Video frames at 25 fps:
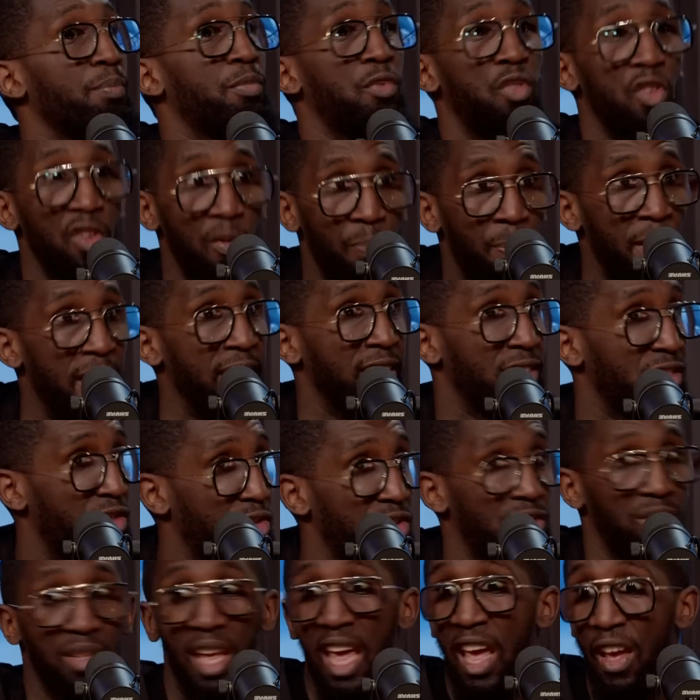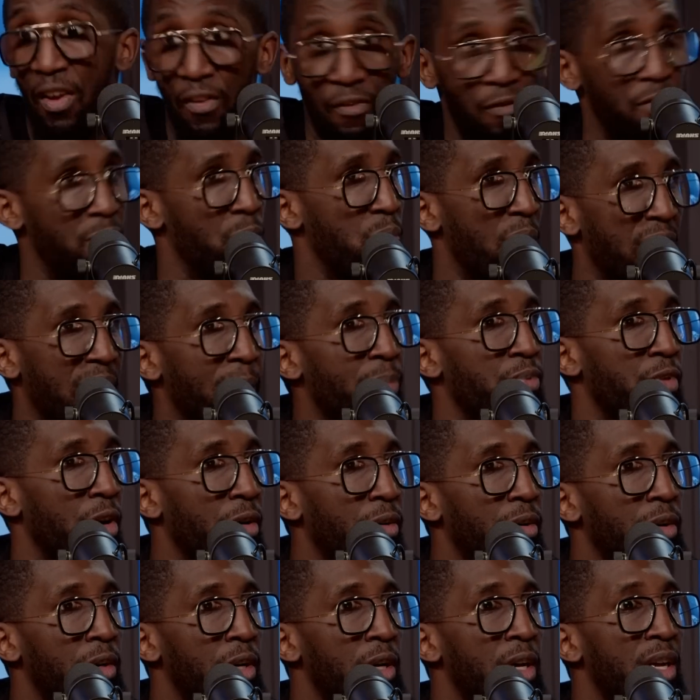toothpaste. Yeah, the nut. Yeah. The
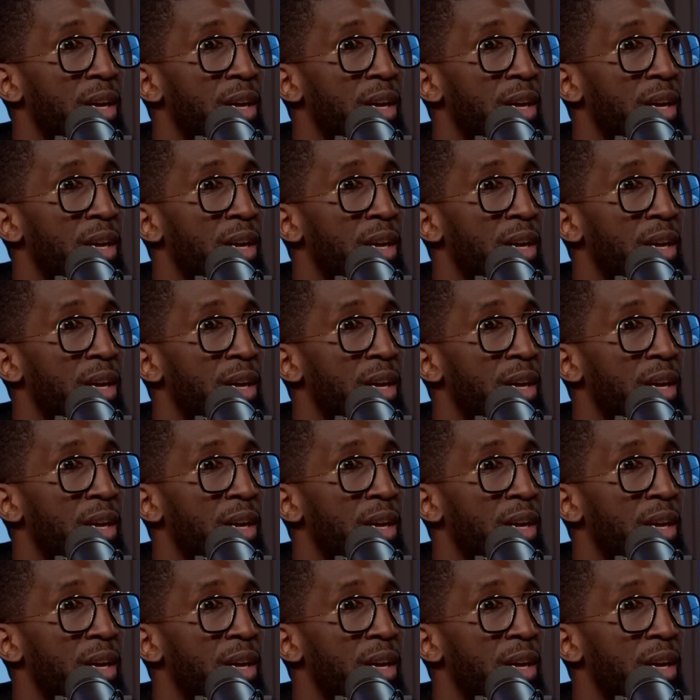nut.